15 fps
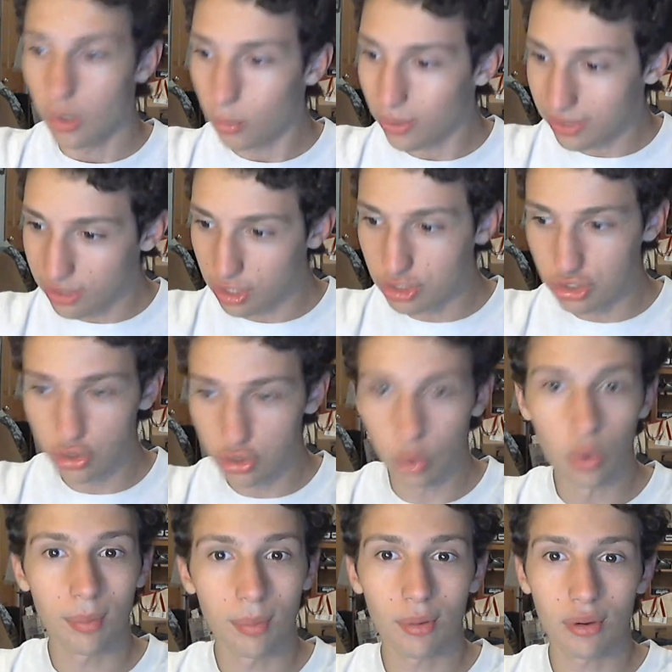with the
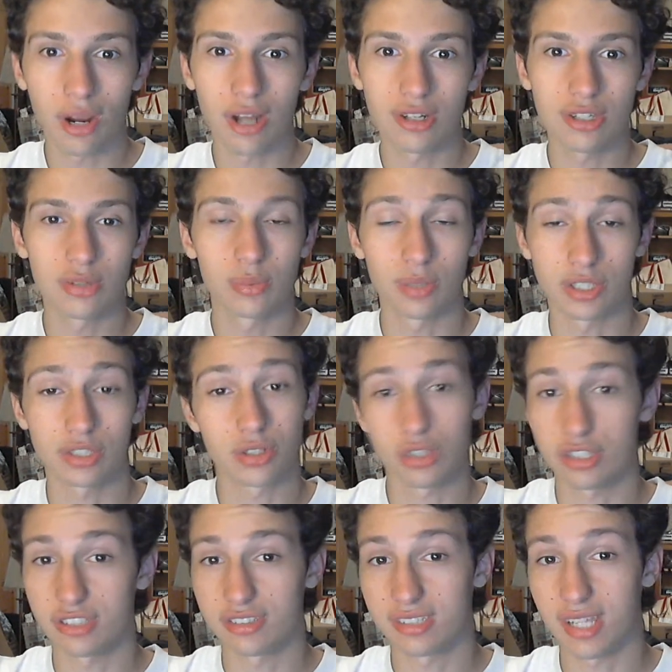Zorb around you, which
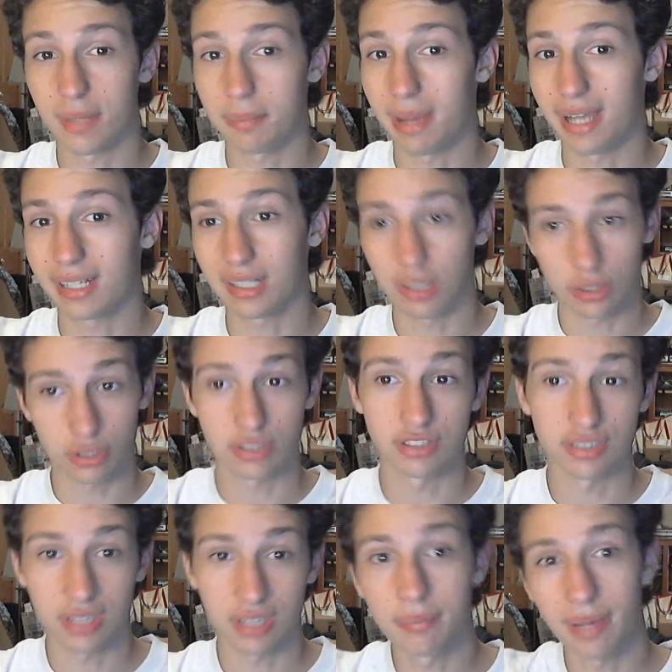cushions the impact, and it
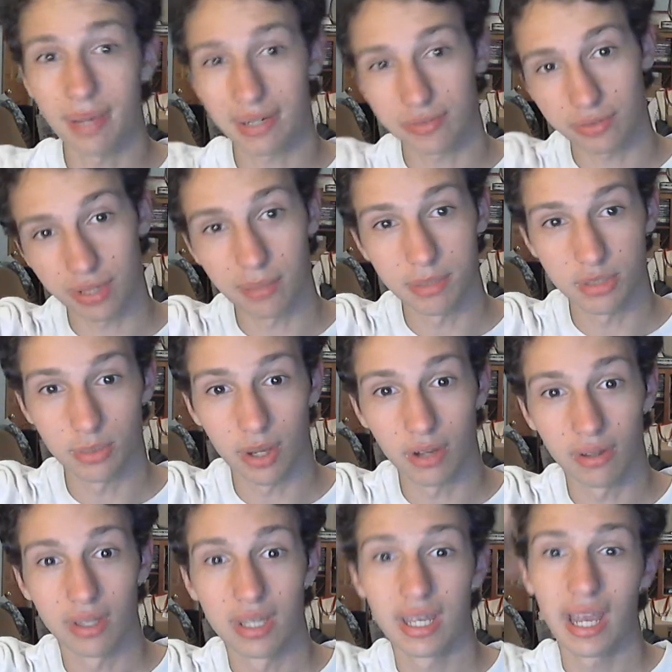cushions the impact for them as
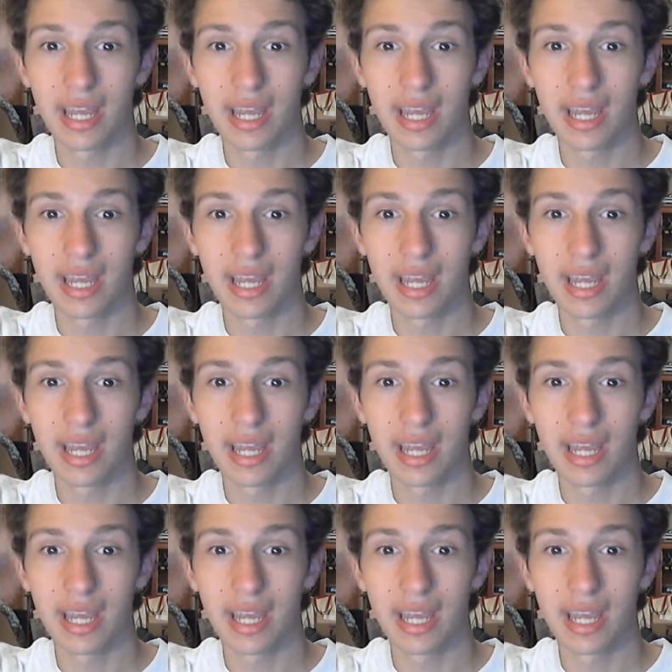well.